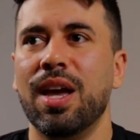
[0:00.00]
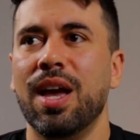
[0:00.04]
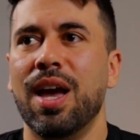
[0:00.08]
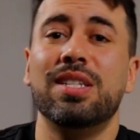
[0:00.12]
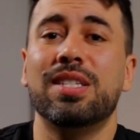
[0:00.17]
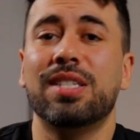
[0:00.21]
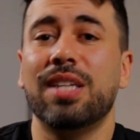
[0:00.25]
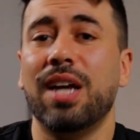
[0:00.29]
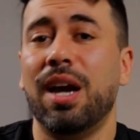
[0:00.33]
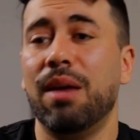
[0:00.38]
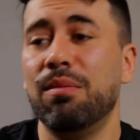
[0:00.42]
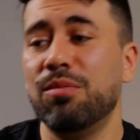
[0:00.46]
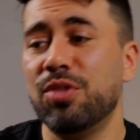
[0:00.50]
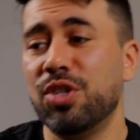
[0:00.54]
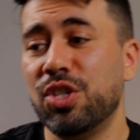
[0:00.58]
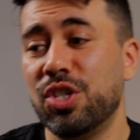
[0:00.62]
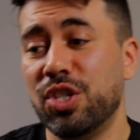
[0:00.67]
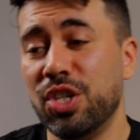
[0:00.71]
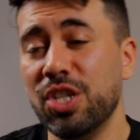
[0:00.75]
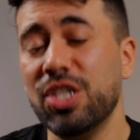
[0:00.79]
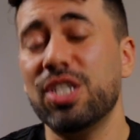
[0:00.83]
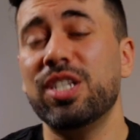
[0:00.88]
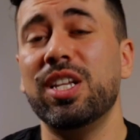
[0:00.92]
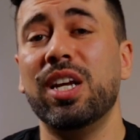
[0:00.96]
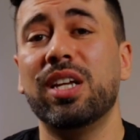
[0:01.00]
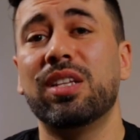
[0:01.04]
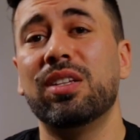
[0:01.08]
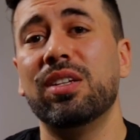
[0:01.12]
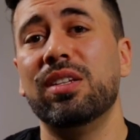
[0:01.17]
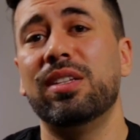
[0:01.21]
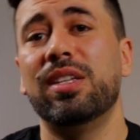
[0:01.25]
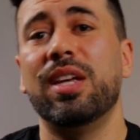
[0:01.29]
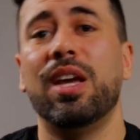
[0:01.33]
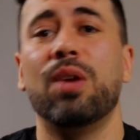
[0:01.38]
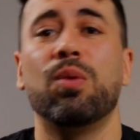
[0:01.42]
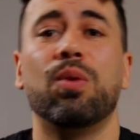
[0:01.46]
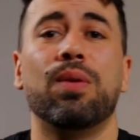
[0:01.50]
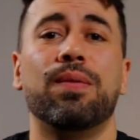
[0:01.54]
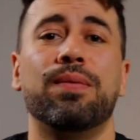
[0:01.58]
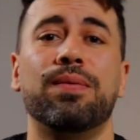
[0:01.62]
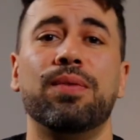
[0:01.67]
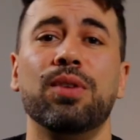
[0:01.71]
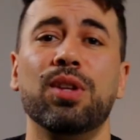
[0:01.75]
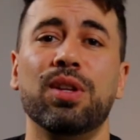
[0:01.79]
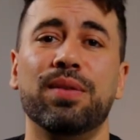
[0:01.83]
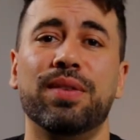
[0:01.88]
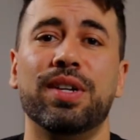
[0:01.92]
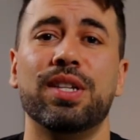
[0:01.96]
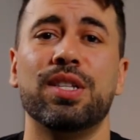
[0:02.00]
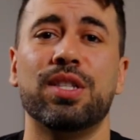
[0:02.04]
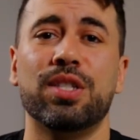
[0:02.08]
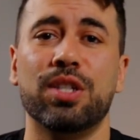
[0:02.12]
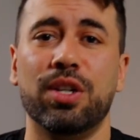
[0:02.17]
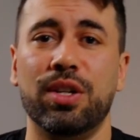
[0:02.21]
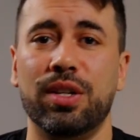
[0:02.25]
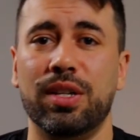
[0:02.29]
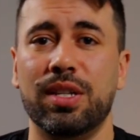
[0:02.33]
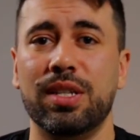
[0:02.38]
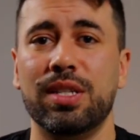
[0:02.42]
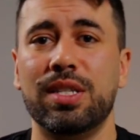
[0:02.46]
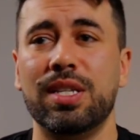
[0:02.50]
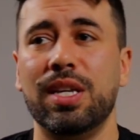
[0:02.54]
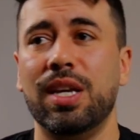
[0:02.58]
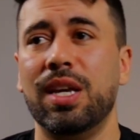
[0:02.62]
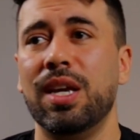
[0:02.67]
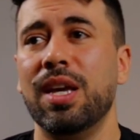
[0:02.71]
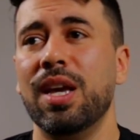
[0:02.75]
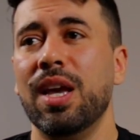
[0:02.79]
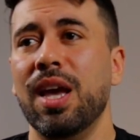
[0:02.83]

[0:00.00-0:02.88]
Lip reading: these times, just like today, were full of uncertainty.